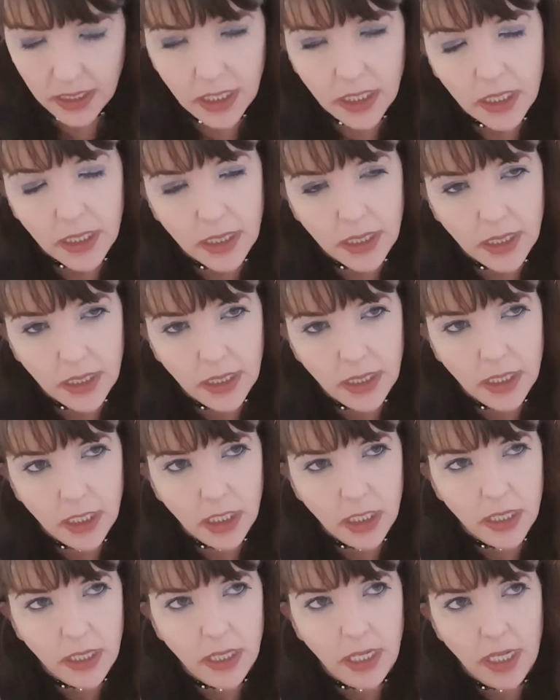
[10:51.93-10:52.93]
just to
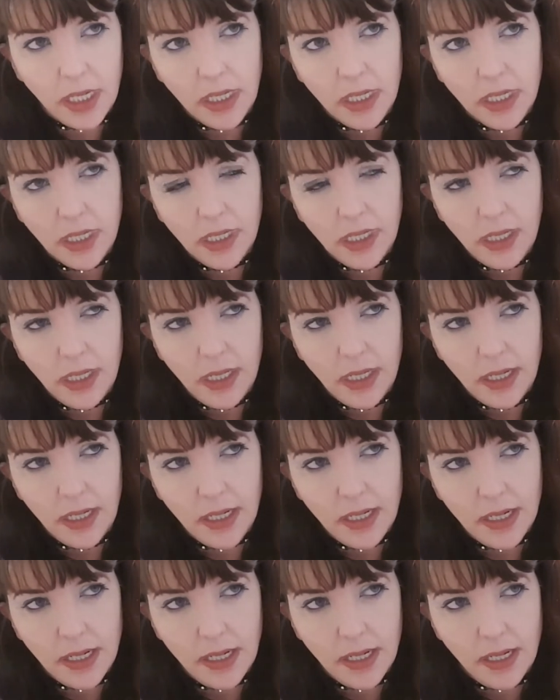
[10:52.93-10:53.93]
test.
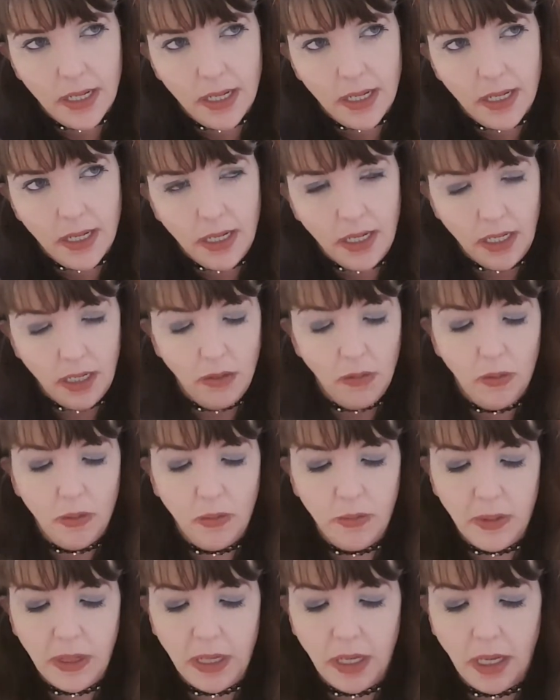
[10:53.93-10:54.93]
It will
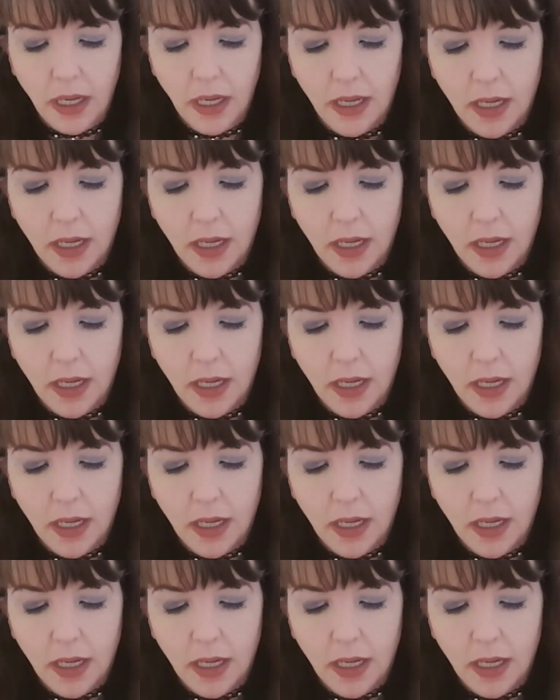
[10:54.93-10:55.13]
be.